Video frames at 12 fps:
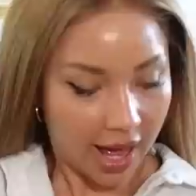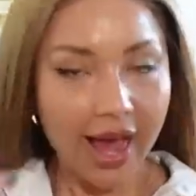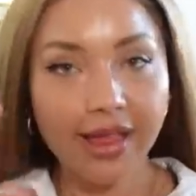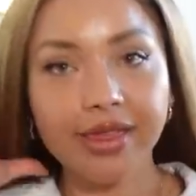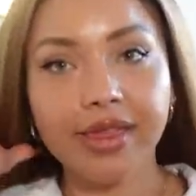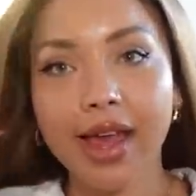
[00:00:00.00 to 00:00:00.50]

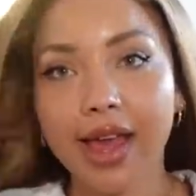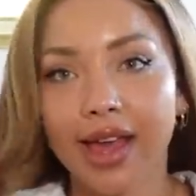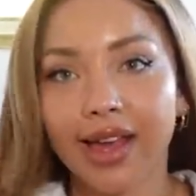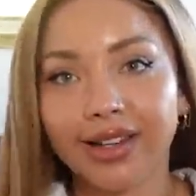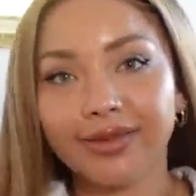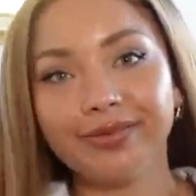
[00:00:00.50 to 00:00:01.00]
And
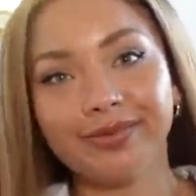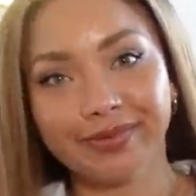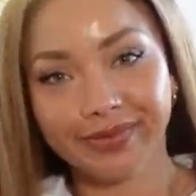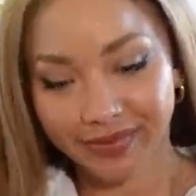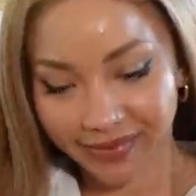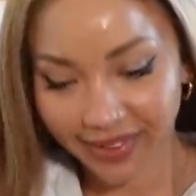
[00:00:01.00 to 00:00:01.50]
then
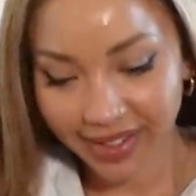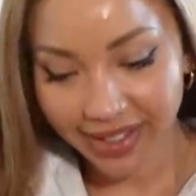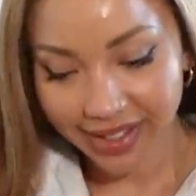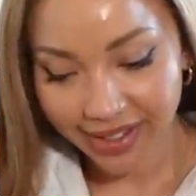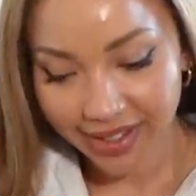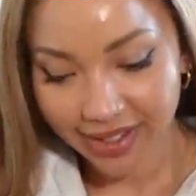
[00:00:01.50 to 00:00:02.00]

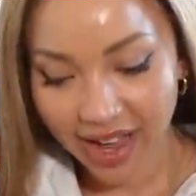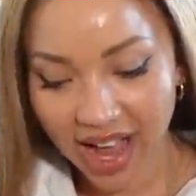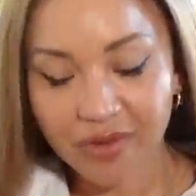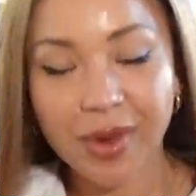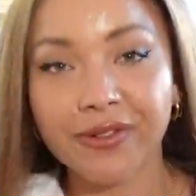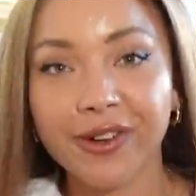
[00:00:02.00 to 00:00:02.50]
I
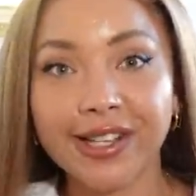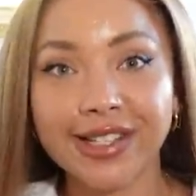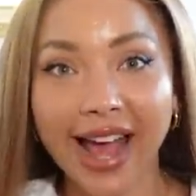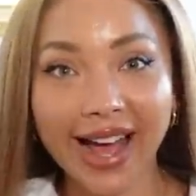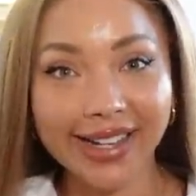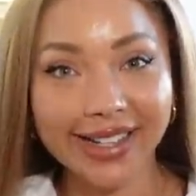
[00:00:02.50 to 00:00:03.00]
have my first
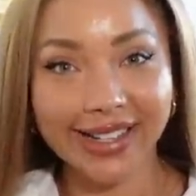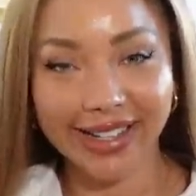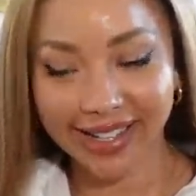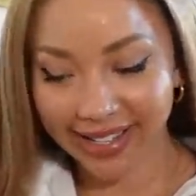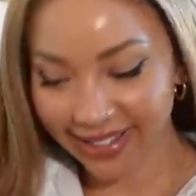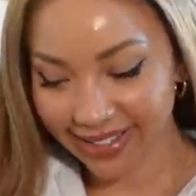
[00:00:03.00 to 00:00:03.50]

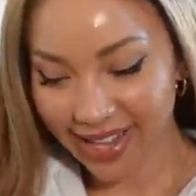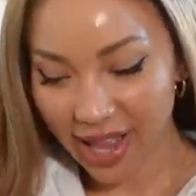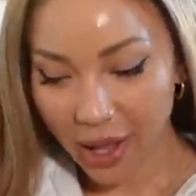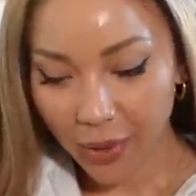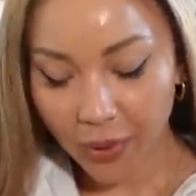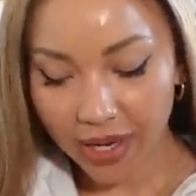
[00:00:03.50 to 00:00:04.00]
anklet,
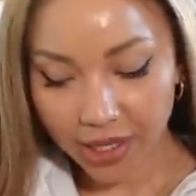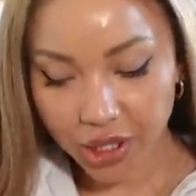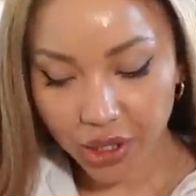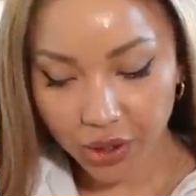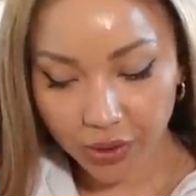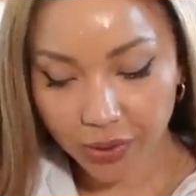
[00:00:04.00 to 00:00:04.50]

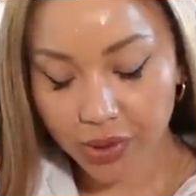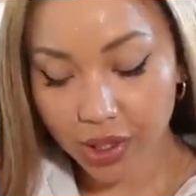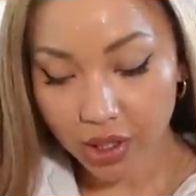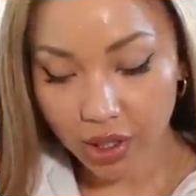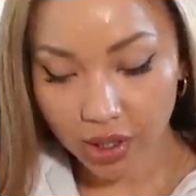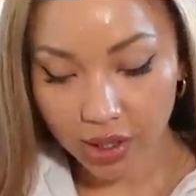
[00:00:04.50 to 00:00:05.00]
which you can also
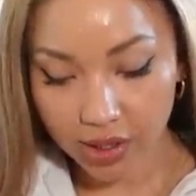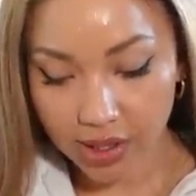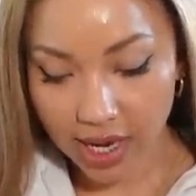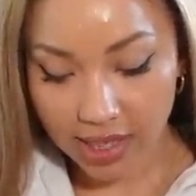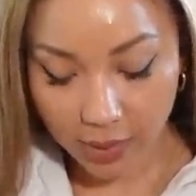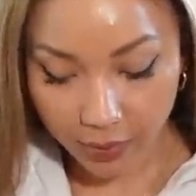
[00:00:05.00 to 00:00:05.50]
use
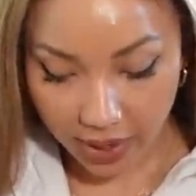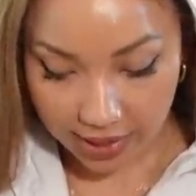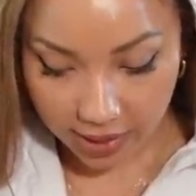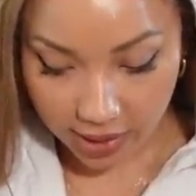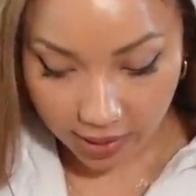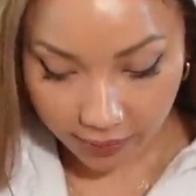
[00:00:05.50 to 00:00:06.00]
as a
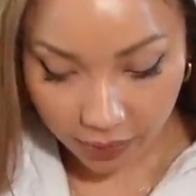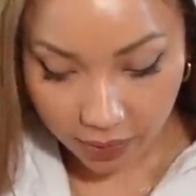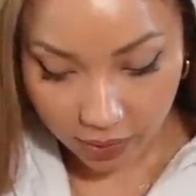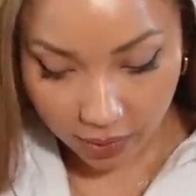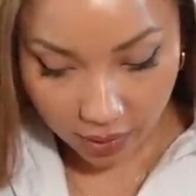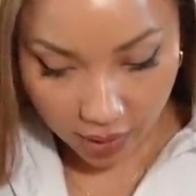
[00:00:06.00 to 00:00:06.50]
bracelet.
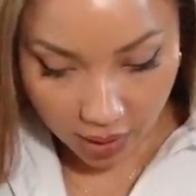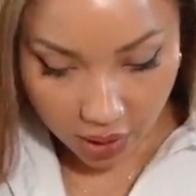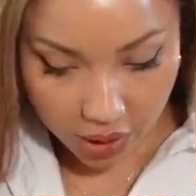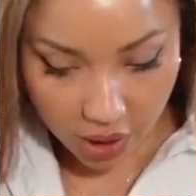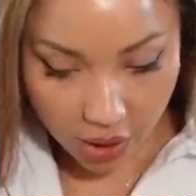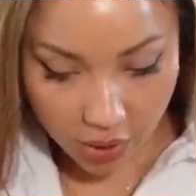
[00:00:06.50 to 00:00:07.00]

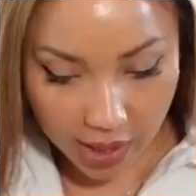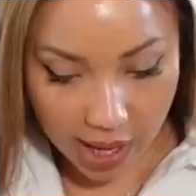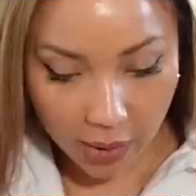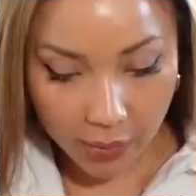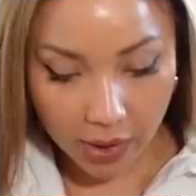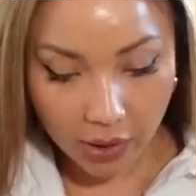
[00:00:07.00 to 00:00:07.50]
So
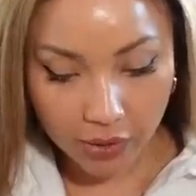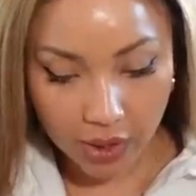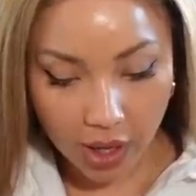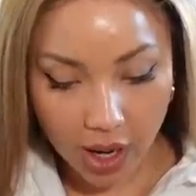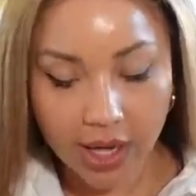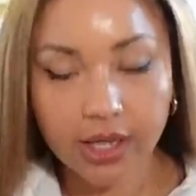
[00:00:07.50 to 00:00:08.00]
now we're obviously
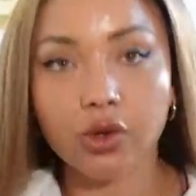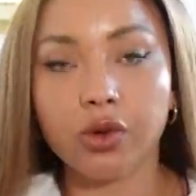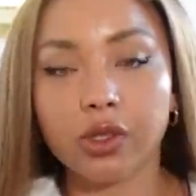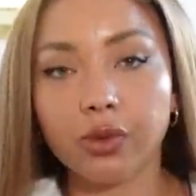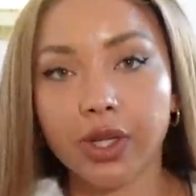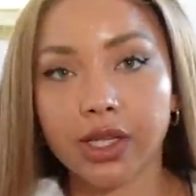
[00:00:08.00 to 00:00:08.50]
going into
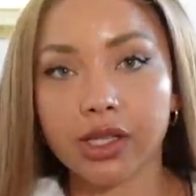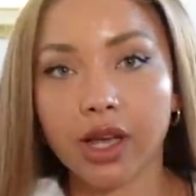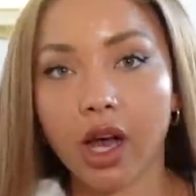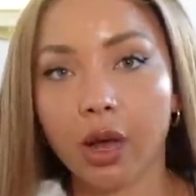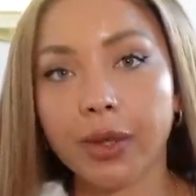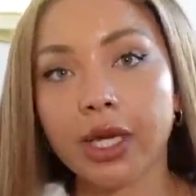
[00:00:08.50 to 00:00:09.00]
autumn winter,
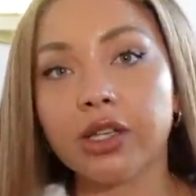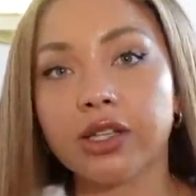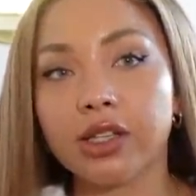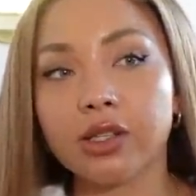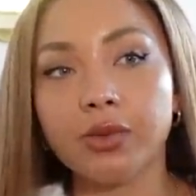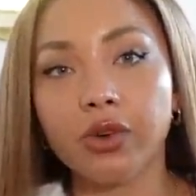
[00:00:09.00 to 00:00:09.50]
I'll be using
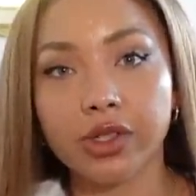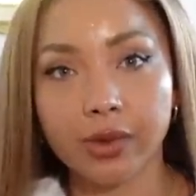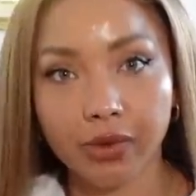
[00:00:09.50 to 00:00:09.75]
this more as a